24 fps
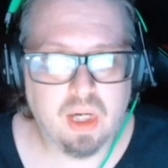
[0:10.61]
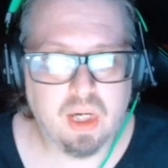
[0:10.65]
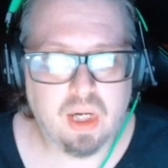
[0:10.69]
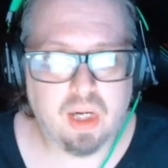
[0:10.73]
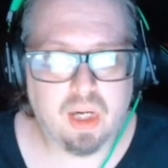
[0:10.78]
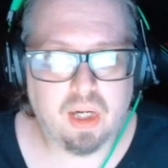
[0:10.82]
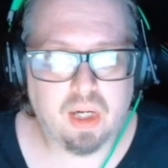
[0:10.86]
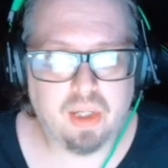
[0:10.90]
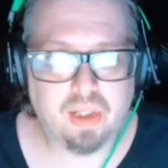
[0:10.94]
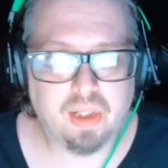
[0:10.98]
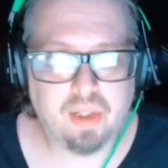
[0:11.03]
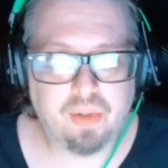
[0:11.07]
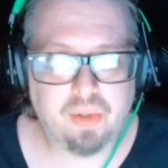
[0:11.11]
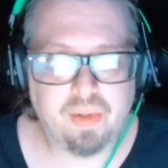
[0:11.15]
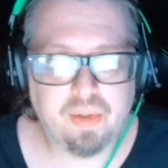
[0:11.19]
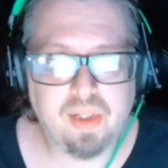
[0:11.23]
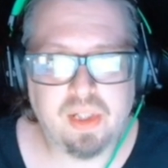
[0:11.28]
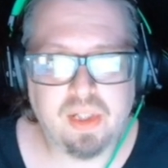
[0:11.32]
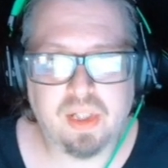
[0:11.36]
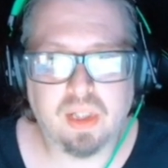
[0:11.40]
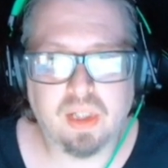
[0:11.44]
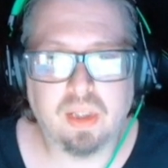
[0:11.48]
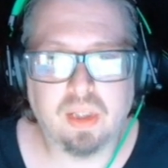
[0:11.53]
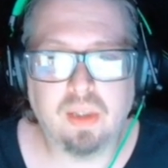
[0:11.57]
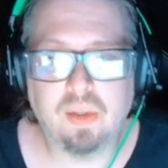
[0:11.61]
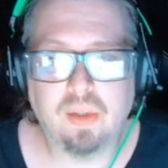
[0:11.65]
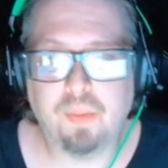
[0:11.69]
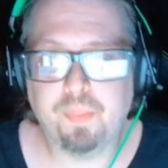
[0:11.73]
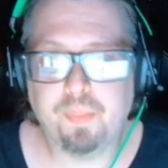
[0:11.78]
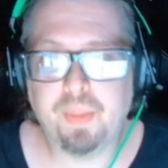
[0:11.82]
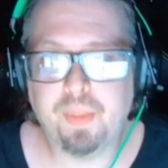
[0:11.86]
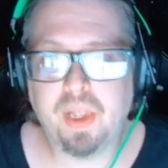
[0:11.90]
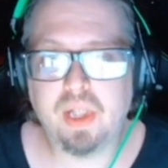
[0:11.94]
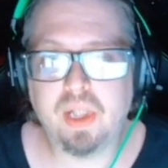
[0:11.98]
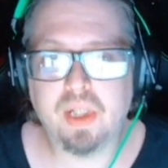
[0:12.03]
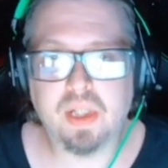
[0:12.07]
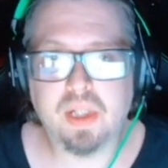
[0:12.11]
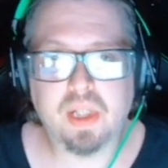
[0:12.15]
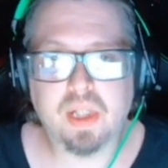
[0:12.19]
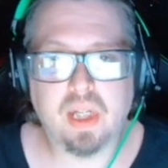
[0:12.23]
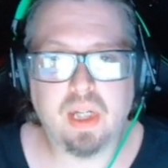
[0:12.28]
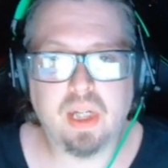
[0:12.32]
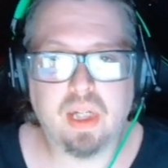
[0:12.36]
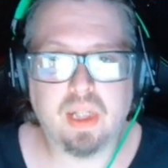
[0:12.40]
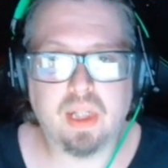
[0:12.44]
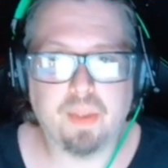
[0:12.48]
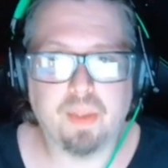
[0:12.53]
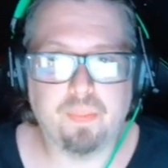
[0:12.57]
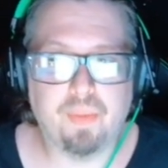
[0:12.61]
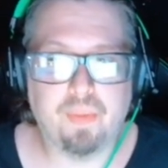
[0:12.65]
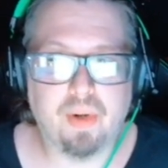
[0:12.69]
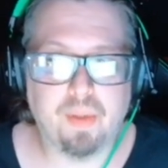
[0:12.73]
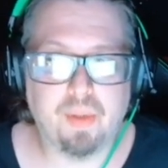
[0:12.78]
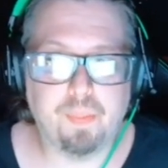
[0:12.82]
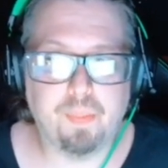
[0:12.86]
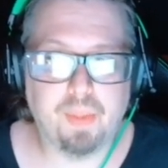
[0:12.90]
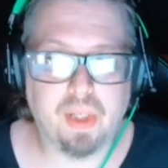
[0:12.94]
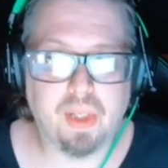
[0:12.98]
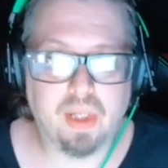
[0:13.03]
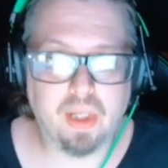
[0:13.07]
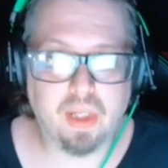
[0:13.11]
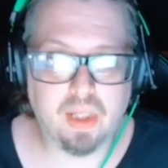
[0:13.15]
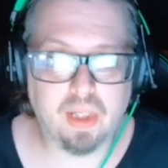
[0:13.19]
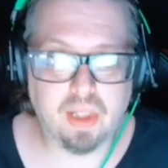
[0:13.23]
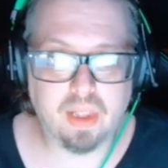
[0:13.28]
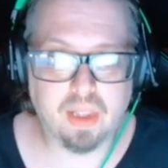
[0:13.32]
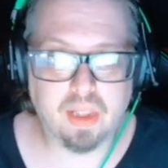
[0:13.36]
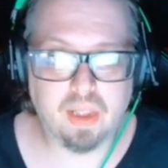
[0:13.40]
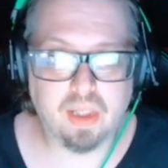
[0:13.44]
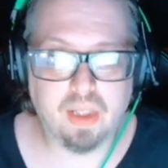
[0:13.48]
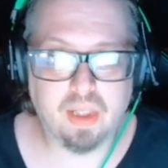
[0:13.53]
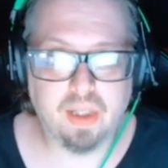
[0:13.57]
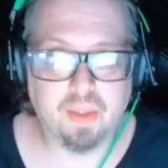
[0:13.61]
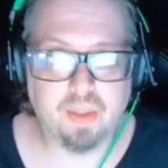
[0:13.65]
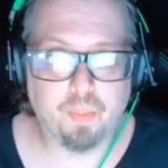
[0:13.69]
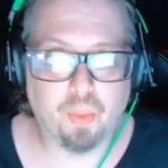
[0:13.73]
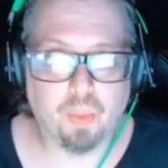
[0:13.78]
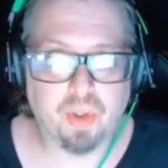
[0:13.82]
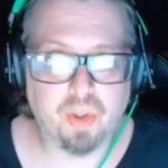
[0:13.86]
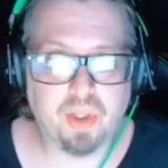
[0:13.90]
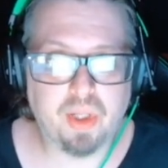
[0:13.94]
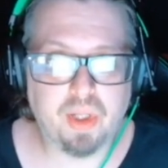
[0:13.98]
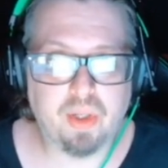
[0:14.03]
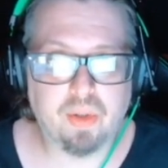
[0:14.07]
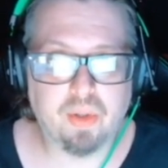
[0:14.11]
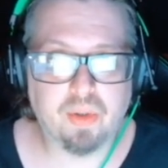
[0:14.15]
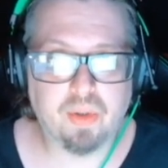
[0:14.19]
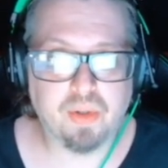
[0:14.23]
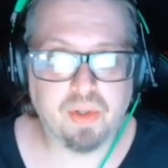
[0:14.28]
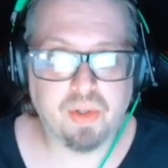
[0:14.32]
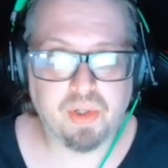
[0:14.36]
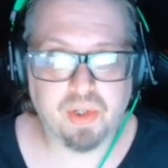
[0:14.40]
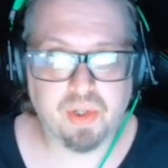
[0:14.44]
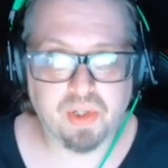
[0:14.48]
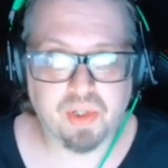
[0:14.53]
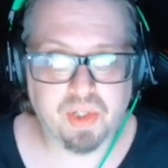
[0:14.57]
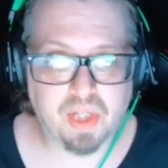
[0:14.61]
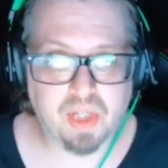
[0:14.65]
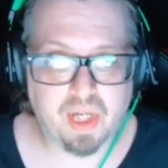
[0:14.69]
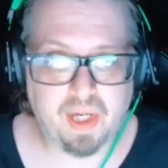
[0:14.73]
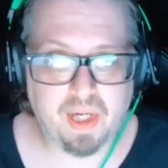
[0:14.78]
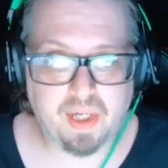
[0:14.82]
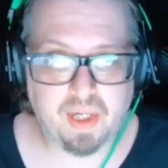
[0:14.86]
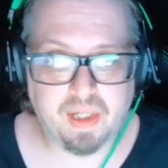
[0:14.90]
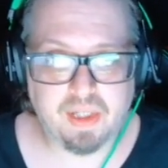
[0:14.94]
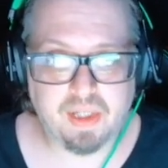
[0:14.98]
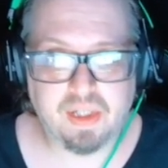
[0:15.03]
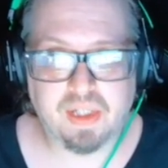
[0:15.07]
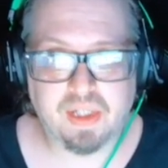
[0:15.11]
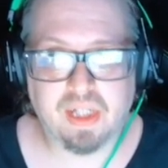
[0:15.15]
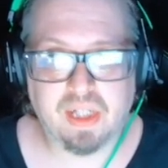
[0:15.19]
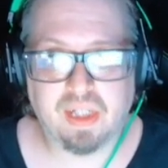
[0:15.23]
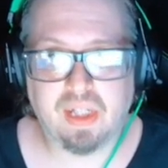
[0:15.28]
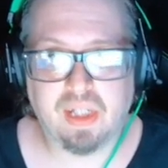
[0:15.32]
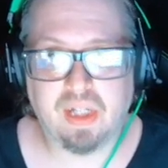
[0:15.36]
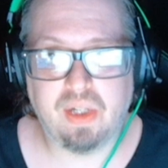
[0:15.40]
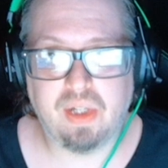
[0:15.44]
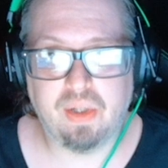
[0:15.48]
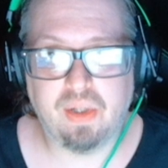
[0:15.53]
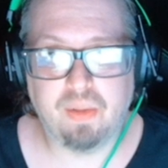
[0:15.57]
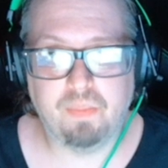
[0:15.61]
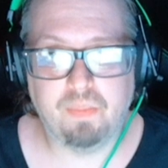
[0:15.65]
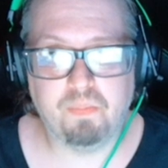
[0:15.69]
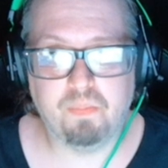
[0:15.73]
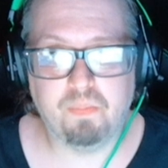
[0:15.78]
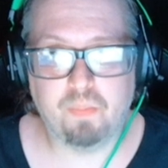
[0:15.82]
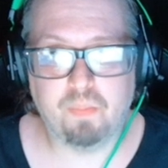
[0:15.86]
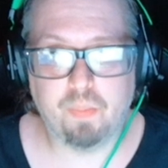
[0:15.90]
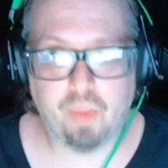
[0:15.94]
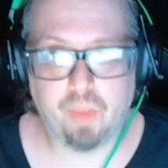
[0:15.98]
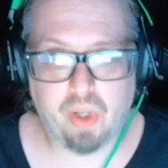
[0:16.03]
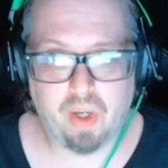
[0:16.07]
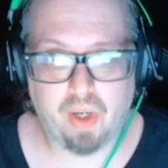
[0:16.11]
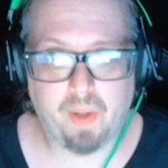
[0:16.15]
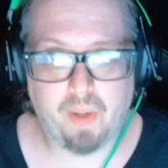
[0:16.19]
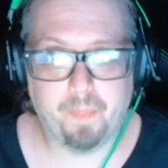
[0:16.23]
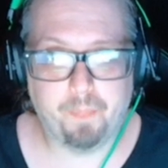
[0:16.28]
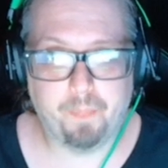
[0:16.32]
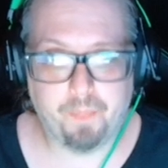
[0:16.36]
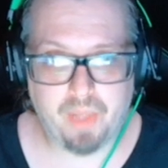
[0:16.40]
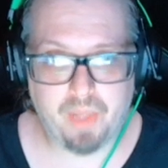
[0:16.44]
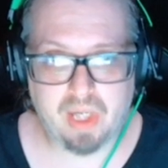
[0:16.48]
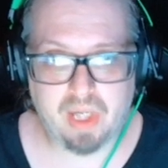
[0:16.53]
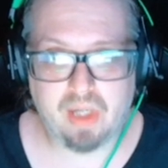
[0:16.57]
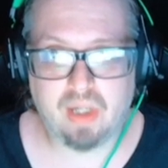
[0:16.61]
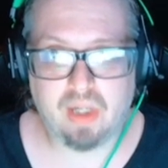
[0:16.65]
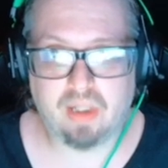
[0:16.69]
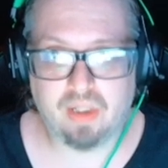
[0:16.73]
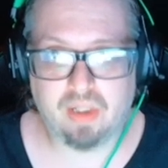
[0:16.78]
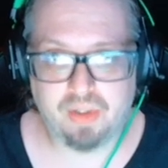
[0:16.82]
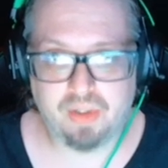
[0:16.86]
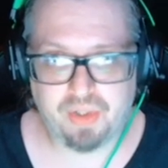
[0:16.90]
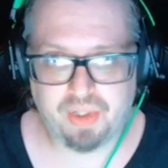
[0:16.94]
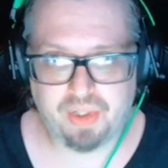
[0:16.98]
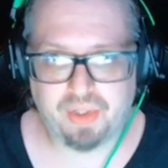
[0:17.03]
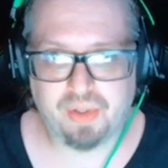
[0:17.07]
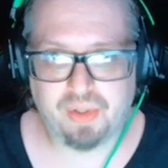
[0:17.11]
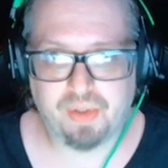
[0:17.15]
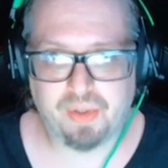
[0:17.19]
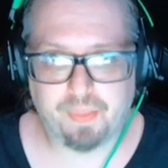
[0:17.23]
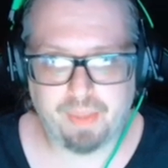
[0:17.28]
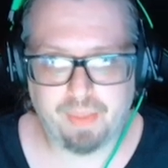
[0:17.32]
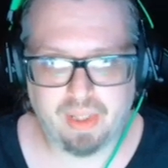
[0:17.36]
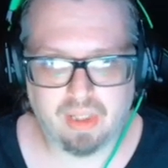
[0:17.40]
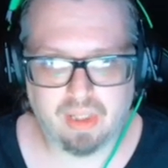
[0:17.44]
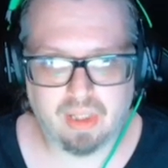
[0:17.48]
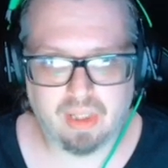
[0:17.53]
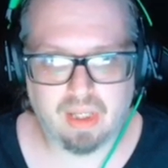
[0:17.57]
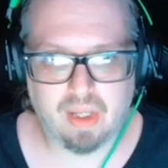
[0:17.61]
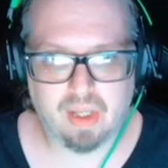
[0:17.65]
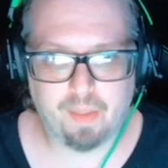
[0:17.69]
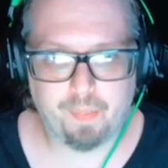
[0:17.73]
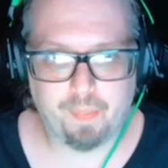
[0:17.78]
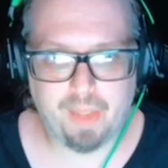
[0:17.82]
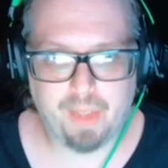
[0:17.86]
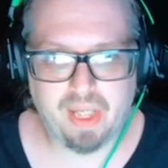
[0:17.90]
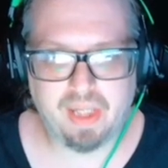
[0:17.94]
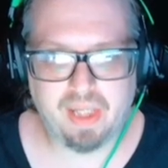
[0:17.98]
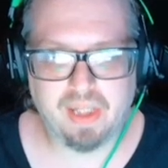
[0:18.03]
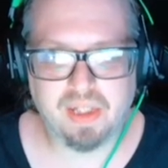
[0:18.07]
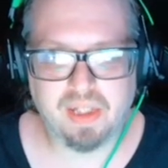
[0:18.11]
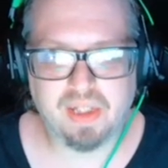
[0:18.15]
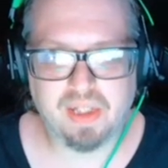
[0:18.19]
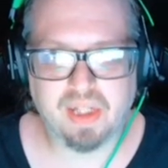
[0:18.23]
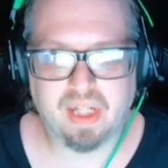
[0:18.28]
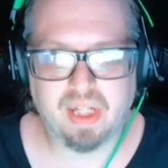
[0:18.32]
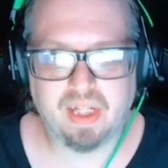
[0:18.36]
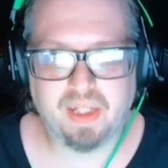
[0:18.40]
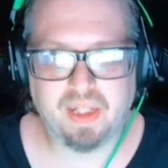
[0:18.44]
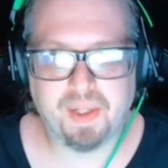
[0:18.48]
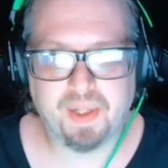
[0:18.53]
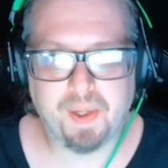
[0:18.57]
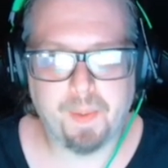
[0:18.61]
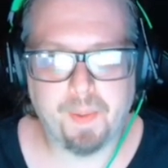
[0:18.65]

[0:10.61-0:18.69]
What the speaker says: There is a little PSA at the very beginning, and what they are just saying is that they acknowledge that there's been a lot of maintenance lately,